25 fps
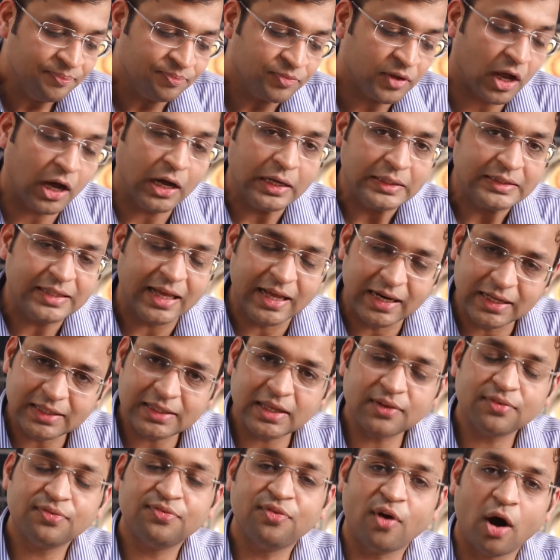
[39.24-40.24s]
Now, there is
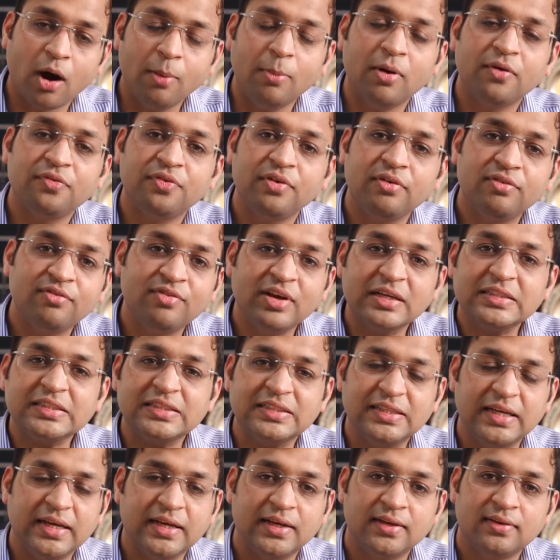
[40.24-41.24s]
a form of
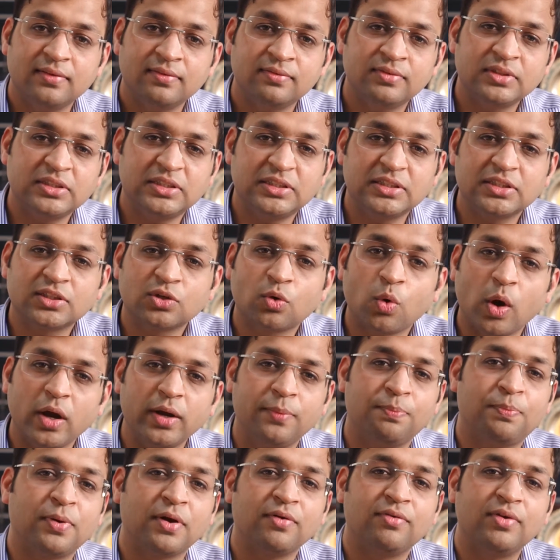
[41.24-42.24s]
investing which is
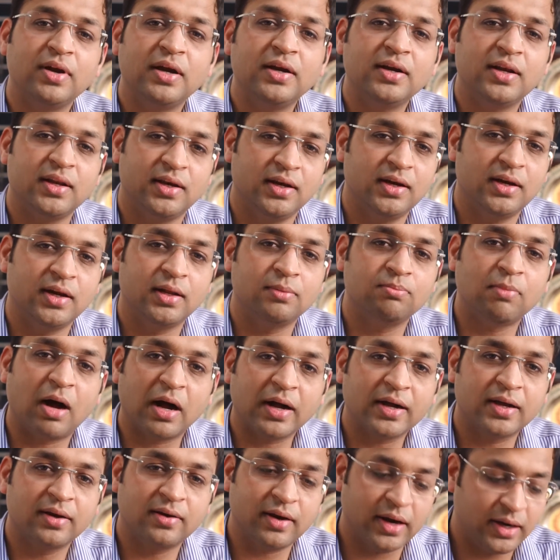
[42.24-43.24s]
quite prevalent in Indian
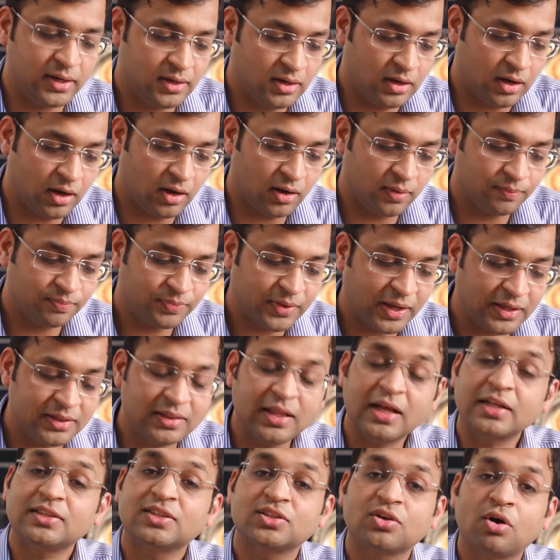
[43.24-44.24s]
market right now, and
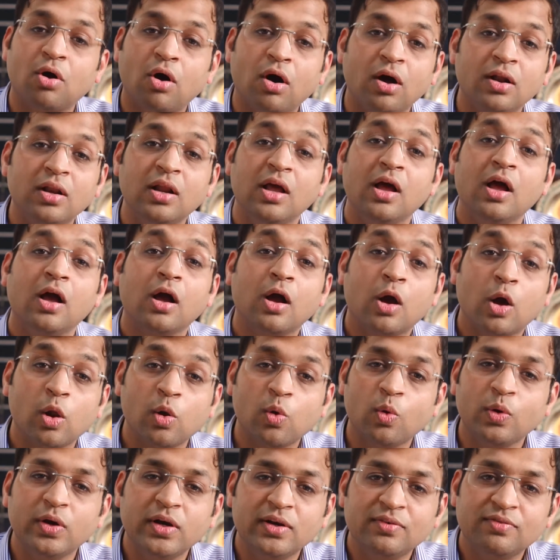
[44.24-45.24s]
that's called
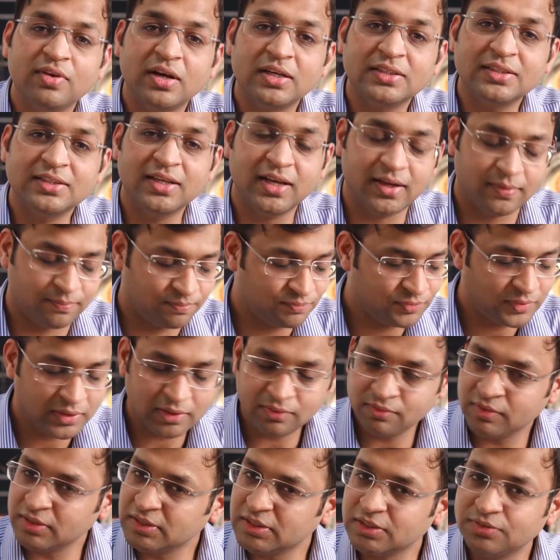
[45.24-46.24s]
clone investing.
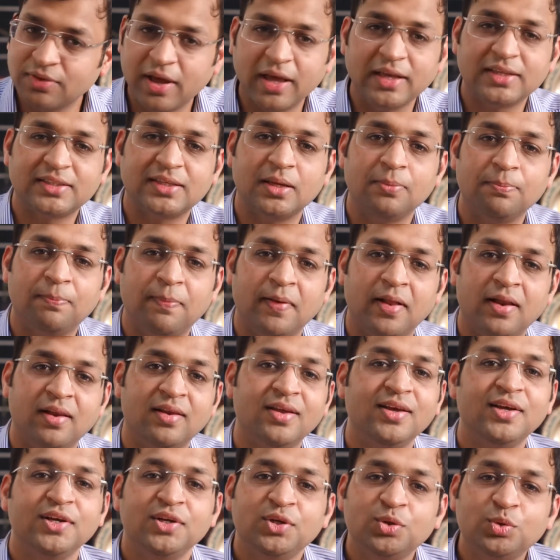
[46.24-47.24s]
It's very simple.
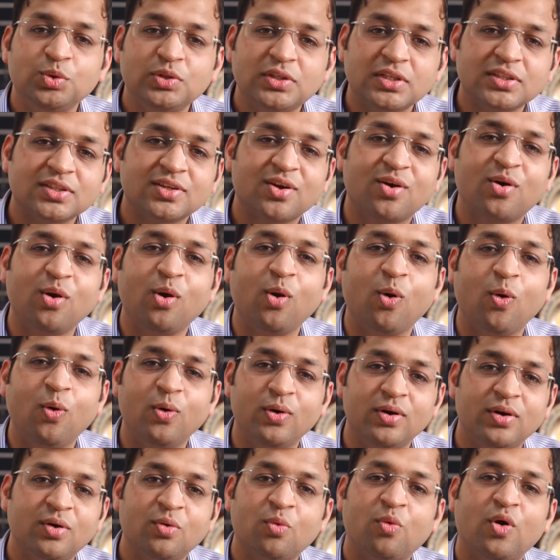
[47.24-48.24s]
You just
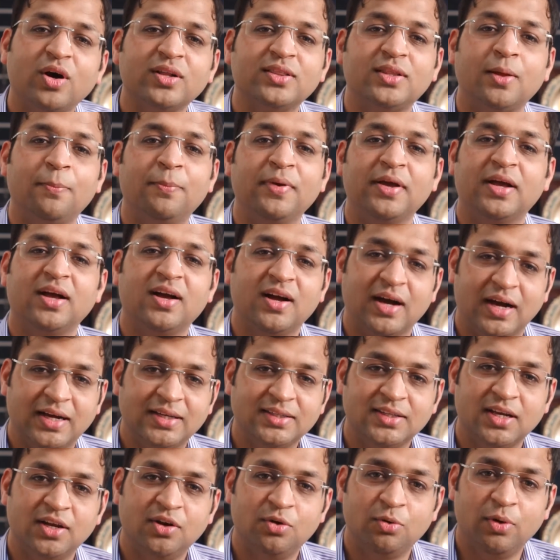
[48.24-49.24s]
clone what the bigger
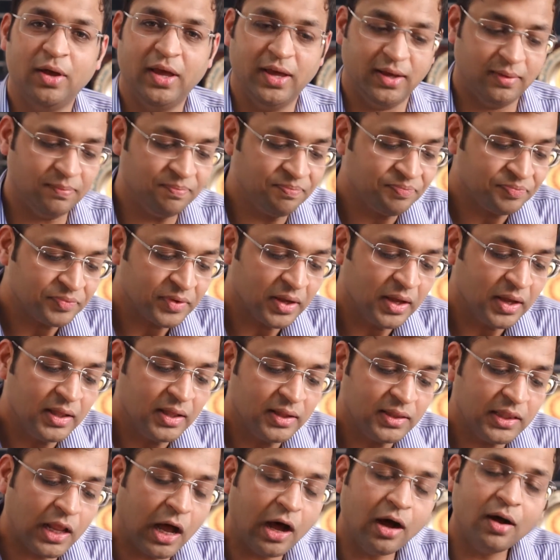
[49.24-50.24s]
guys are doing.
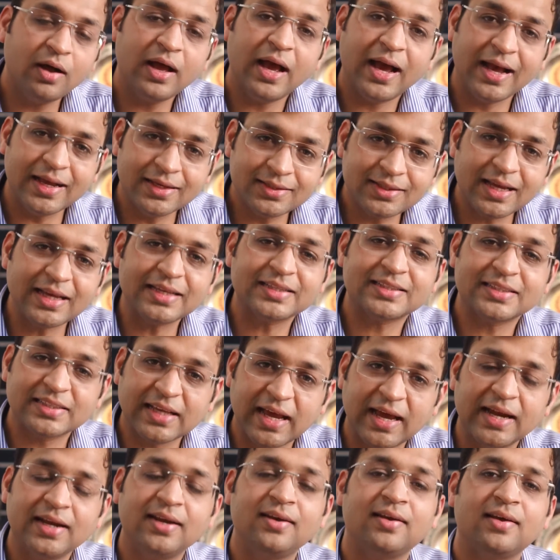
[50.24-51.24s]
Now, as I
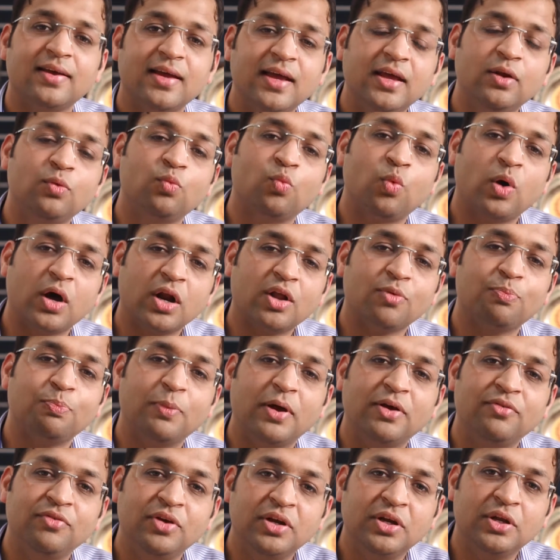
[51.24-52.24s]
said in one of
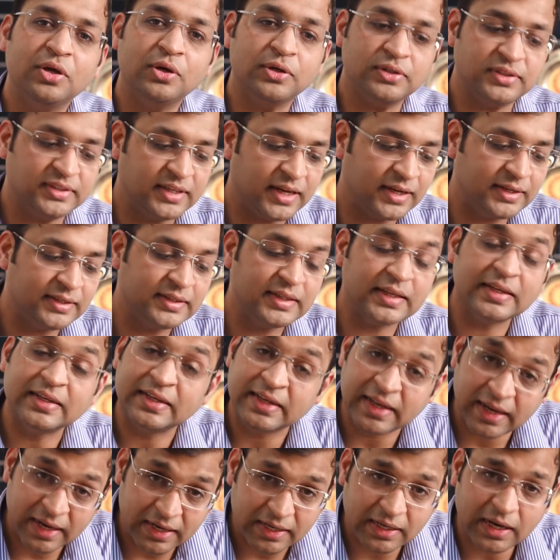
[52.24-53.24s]
my videos that the
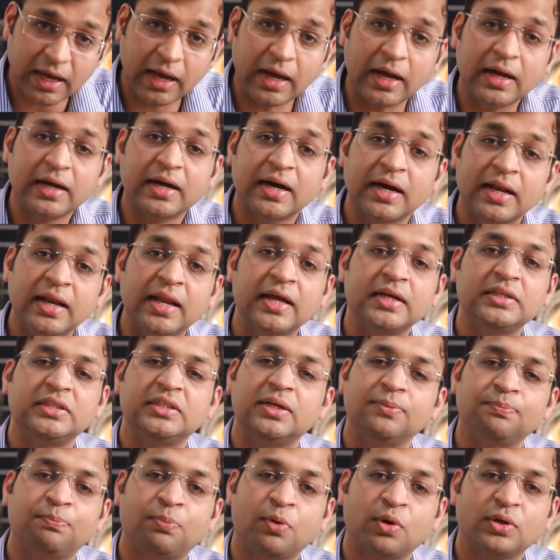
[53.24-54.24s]
data
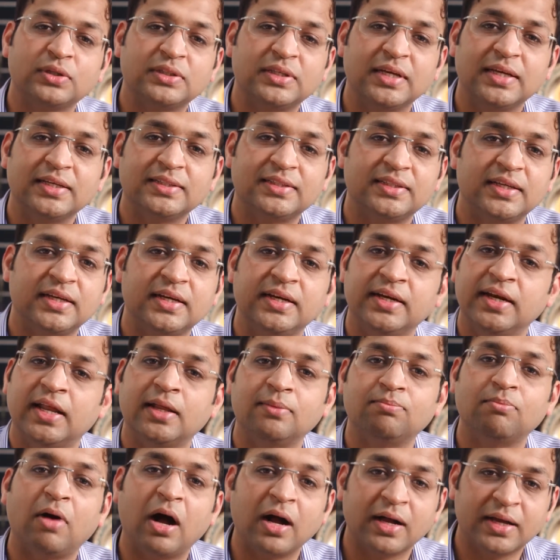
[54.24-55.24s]
collection process in
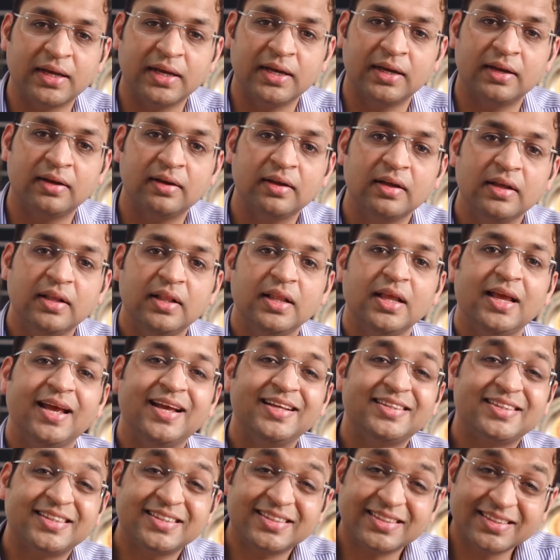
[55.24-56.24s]
Indian market,
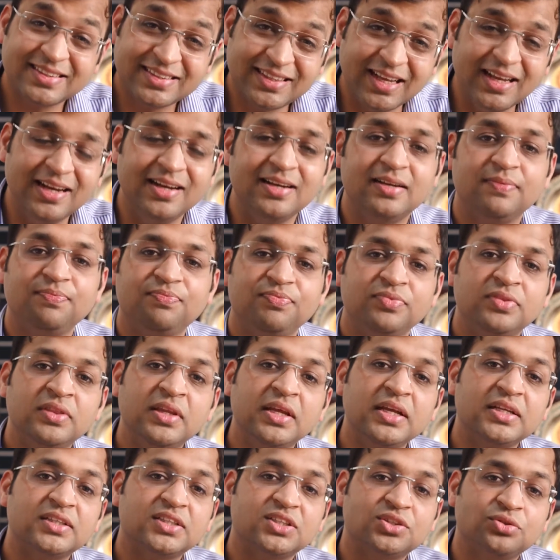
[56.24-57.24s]
it still
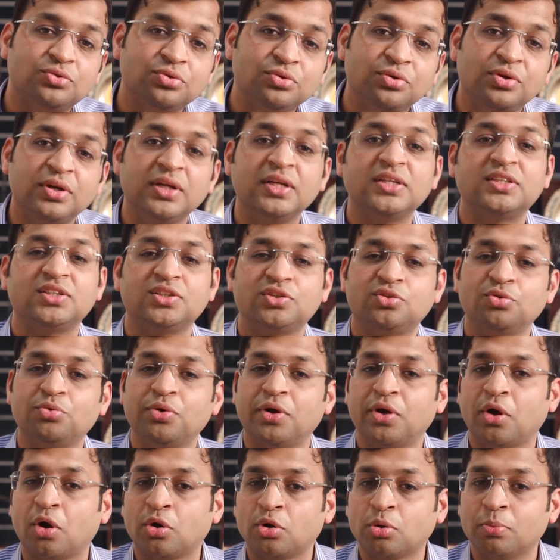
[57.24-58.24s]
needs to reach to
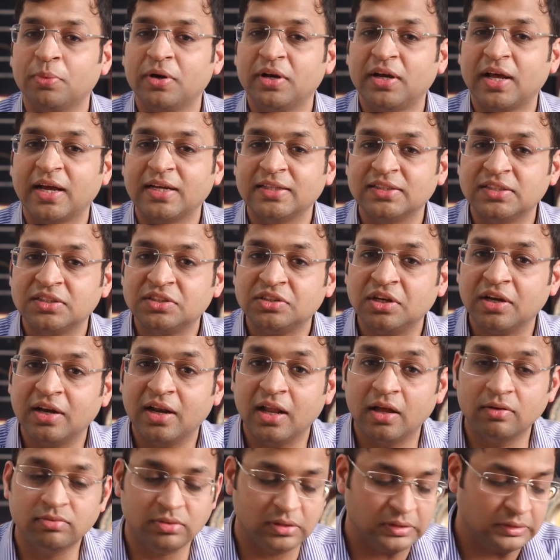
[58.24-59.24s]
an automatization
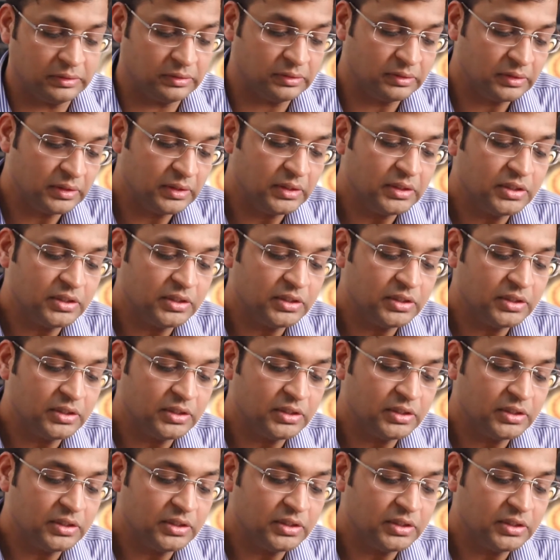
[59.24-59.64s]
level.